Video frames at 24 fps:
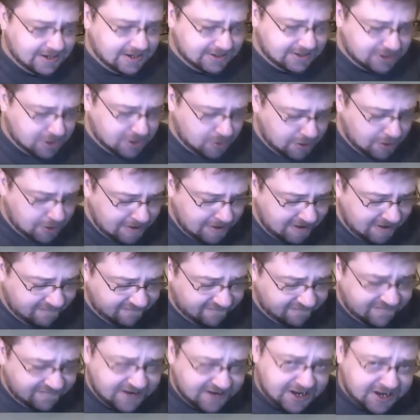So what
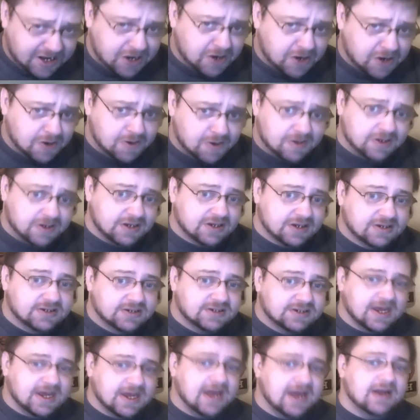about video?
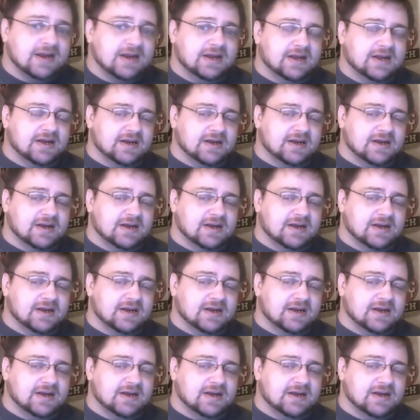Is that